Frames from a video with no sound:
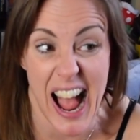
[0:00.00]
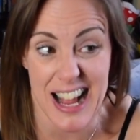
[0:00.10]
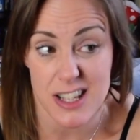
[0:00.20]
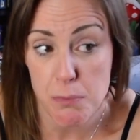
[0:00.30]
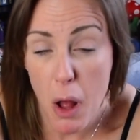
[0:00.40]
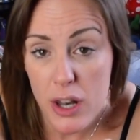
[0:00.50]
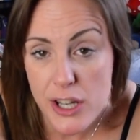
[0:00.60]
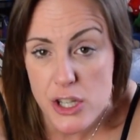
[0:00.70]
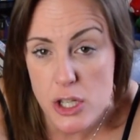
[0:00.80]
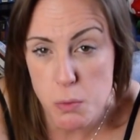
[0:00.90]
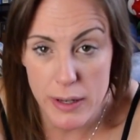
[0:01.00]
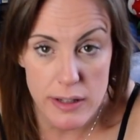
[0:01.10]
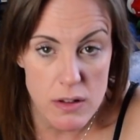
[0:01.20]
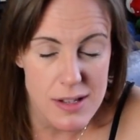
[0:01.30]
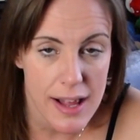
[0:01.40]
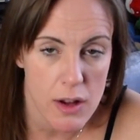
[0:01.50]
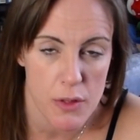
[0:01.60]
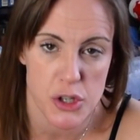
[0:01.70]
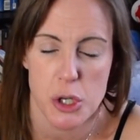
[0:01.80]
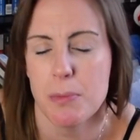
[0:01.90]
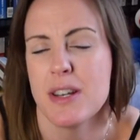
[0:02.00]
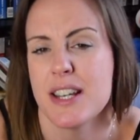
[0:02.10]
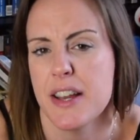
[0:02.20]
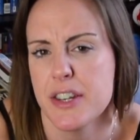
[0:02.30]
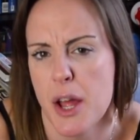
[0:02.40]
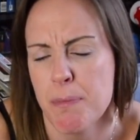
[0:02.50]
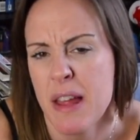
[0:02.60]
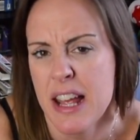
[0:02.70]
as polished as what it looks like on the Super Nintendo,